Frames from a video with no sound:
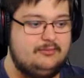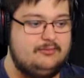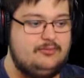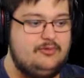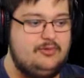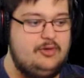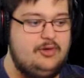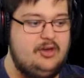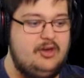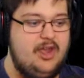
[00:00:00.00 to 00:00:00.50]

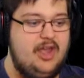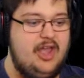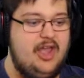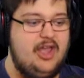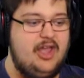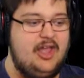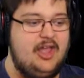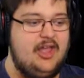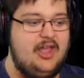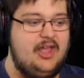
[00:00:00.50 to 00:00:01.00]

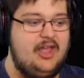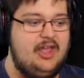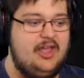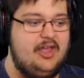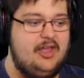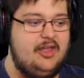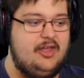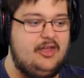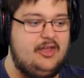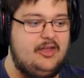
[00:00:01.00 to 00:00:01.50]

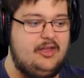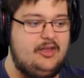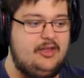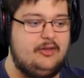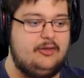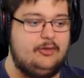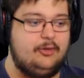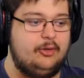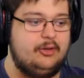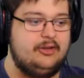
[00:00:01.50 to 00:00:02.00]

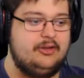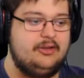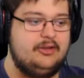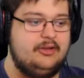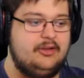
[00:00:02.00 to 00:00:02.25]
No!